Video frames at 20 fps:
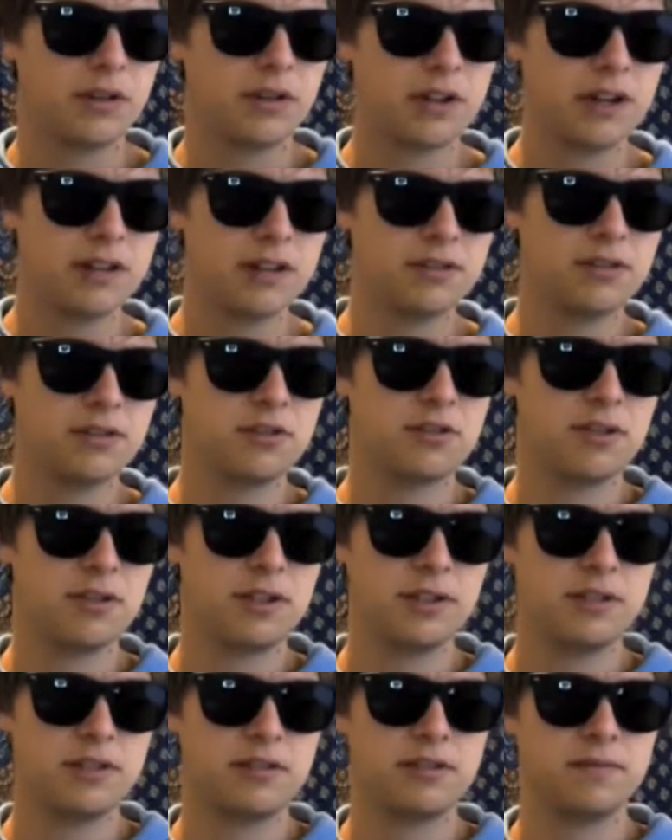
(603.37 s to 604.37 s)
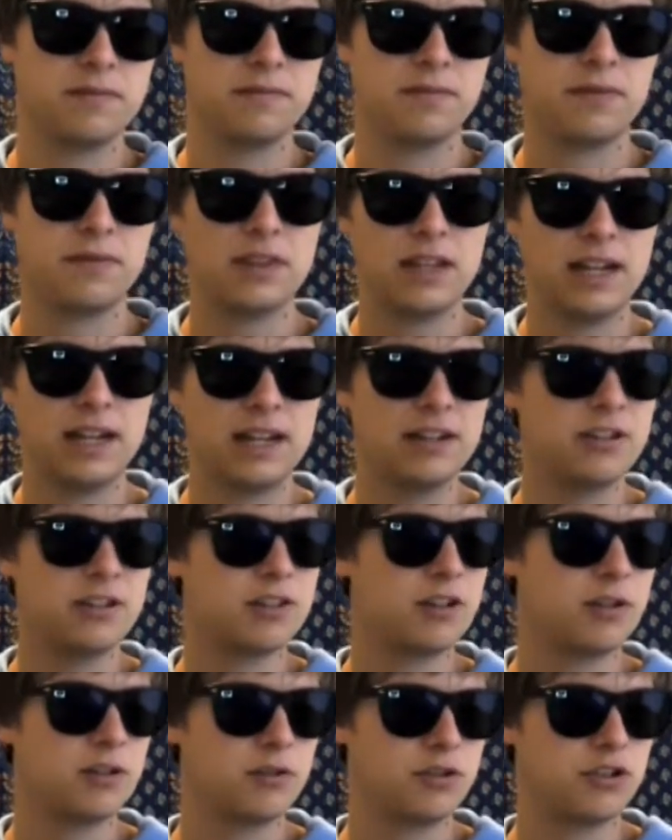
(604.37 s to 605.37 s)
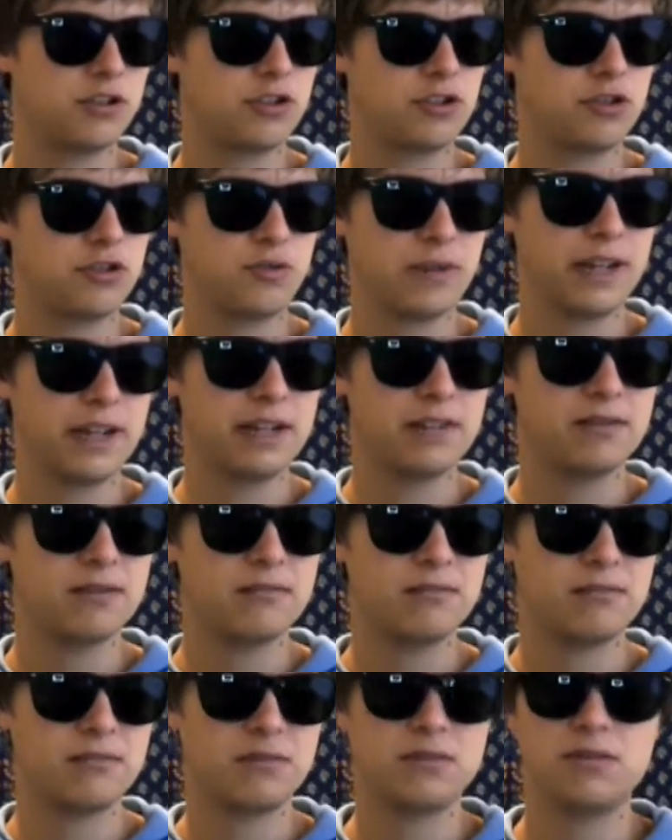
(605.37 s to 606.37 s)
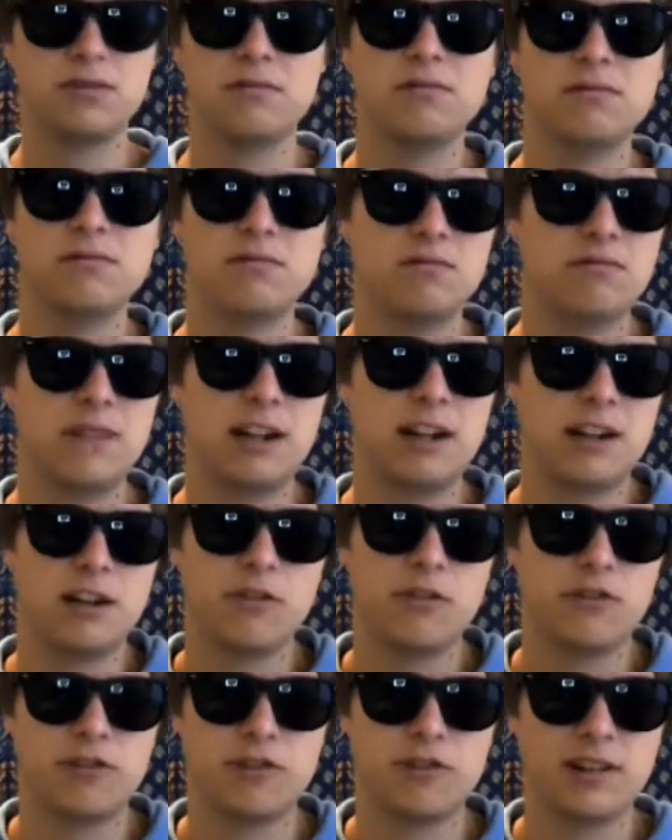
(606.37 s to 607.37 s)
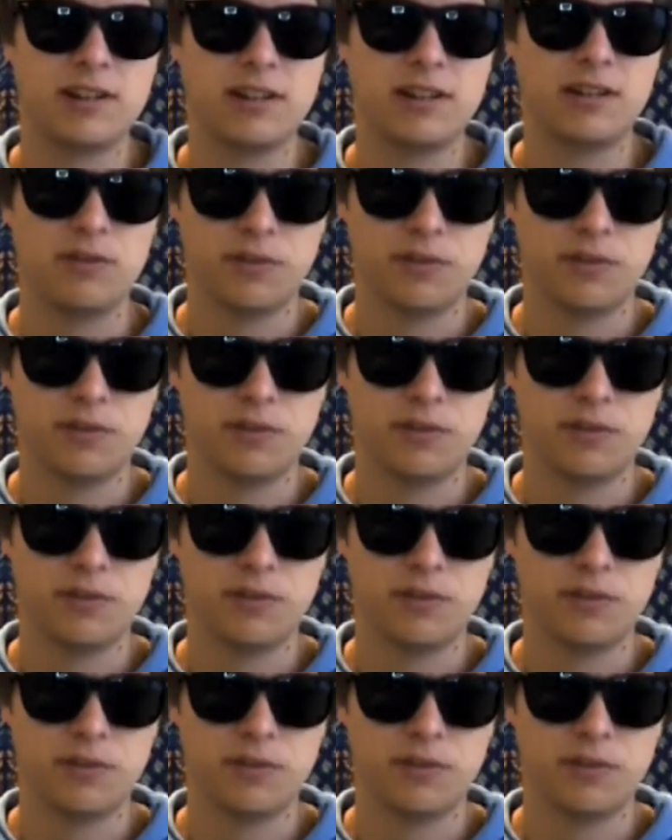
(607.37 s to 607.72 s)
your concentrates, I just go straight. I go straight to